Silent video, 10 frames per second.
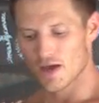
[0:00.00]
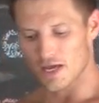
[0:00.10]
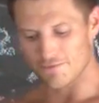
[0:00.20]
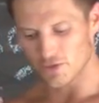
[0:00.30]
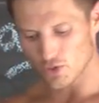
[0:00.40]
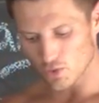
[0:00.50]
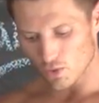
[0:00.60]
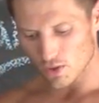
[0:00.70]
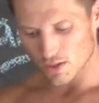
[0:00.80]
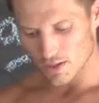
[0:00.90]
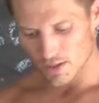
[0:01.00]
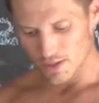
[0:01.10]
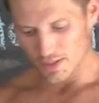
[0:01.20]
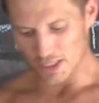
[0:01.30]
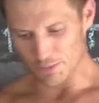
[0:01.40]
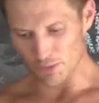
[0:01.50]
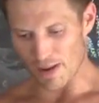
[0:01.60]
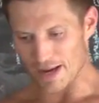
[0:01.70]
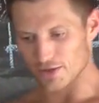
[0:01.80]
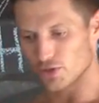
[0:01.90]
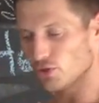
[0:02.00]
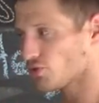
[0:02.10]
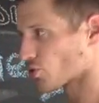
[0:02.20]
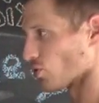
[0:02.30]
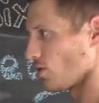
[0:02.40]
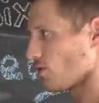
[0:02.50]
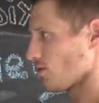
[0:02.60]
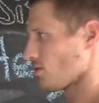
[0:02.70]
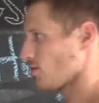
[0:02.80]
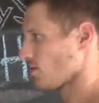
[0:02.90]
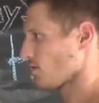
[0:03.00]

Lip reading: If you keep your back neutral